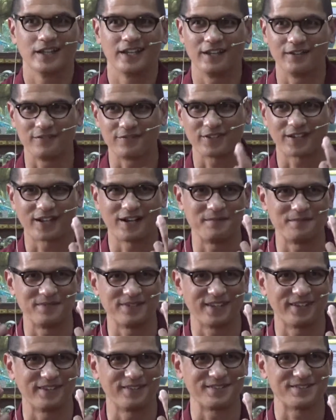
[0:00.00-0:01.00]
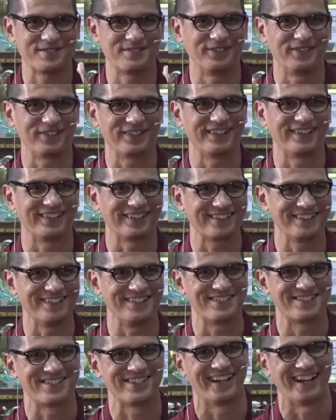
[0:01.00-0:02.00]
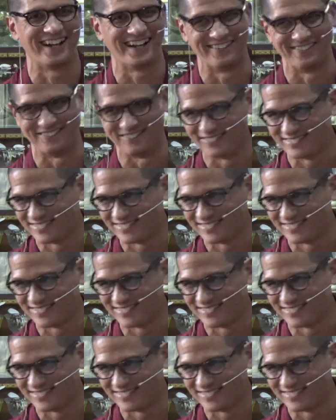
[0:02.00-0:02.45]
If the commentator is doing a good job,